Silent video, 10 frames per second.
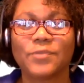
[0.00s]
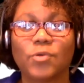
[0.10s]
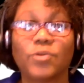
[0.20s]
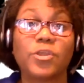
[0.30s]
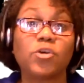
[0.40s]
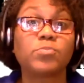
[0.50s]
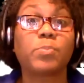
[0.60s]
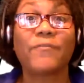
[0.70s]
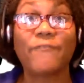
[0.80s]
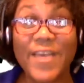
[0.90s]
or those
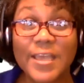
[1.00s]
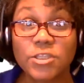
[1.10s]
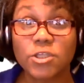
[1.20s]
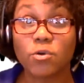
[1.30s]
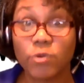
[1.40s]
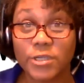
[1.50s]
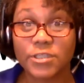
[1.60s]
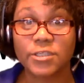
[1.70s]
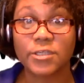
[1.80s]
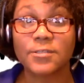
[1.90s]
professed
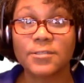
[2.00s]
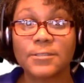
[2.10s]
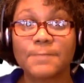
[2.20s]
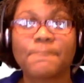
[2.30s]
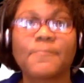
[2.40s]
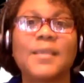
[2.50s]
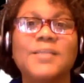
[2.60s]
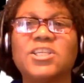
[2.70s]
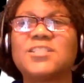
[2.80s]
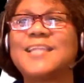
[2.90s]
Christians,
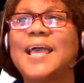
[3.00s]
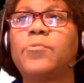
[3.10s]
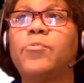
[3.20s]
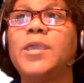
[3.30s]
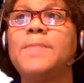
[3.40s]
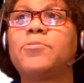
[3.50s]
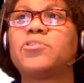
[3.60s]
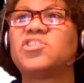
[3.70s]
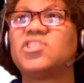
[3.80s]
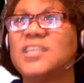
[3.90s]
just like we
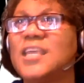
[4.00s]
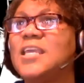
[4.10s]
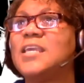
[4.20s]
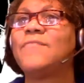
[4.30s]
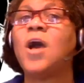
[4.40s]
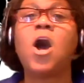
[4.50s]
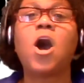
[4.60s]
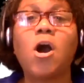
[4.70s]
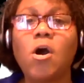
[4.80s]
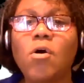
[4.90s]
perceive
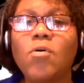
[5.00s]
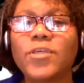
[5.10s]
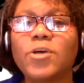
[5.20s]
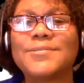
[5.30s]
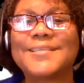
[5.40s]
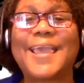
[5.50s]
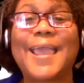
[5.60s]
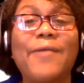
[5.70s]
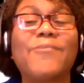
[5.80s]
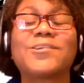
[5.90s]
all those
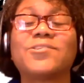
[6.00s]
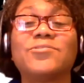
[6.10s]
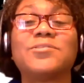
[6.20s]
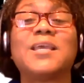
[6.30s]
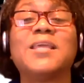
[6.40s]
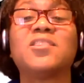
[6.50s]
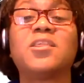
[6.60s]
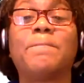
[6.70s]
characters in the